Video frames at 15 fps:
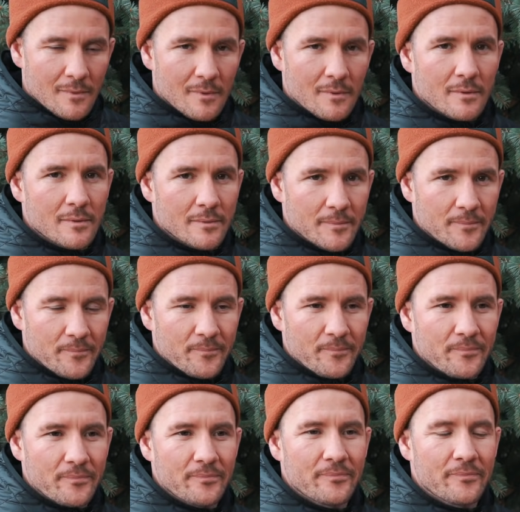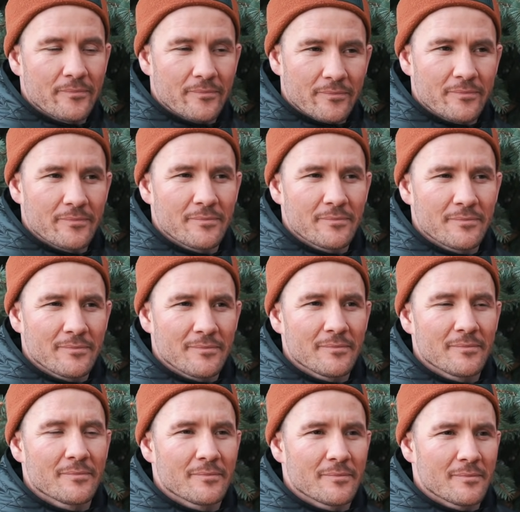
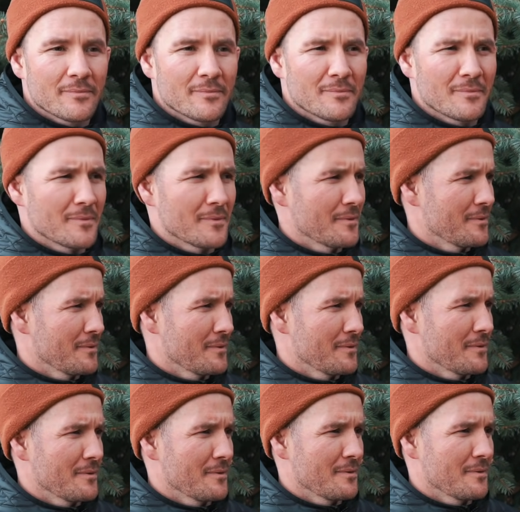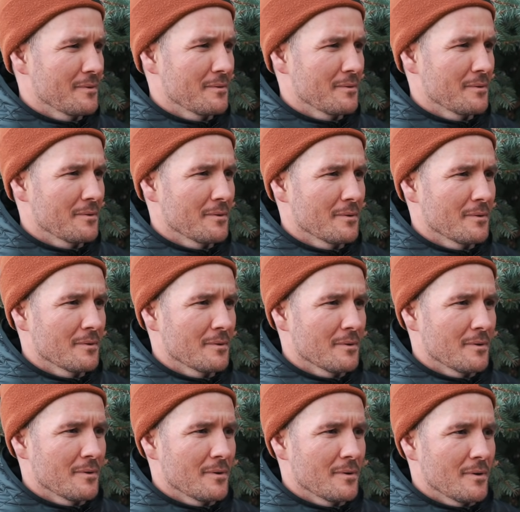
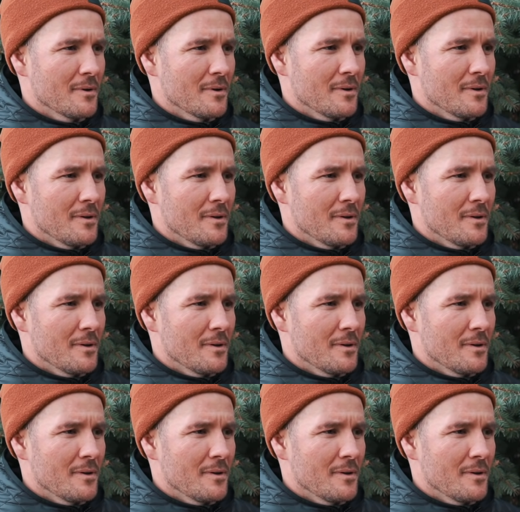(not speaking)